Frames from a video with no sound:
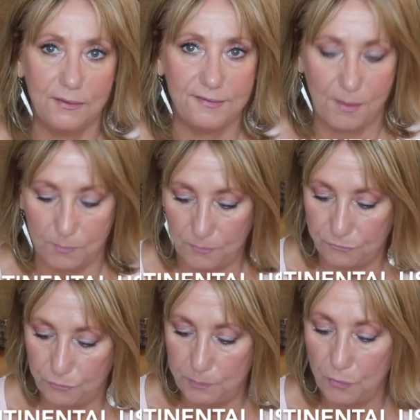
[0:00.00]
some
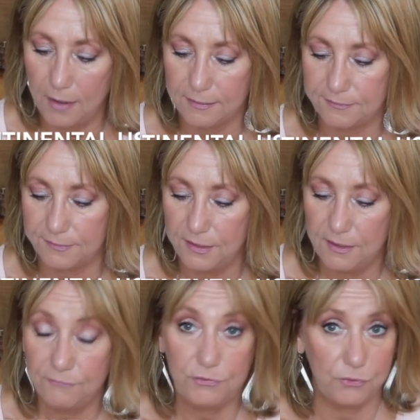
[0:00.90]
free products
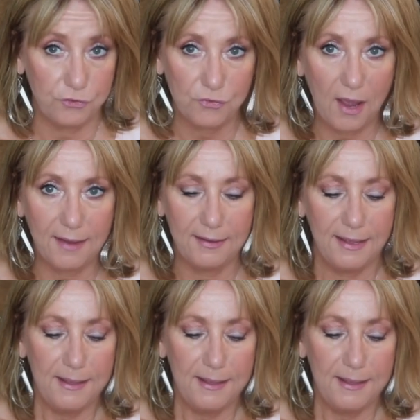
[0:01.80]
for you to try.